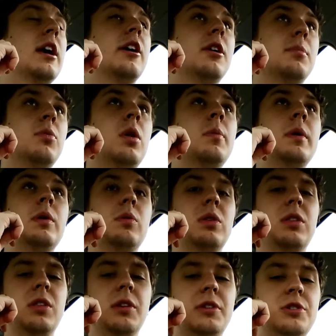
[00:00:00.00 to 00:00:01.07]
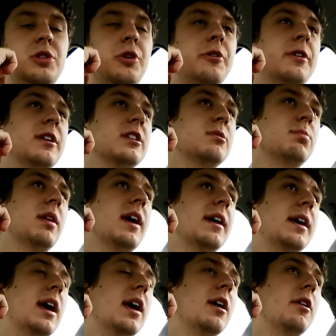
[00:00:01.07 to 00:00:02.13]
Arab woman with luxurious
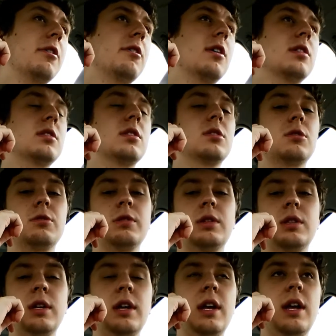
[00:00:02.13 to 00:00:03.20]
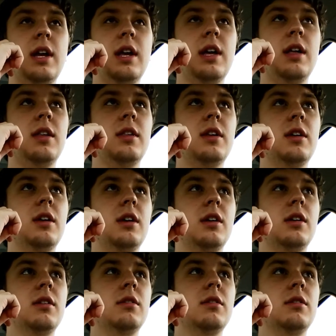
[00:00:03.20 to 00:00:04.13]
black hair crossed the street, and then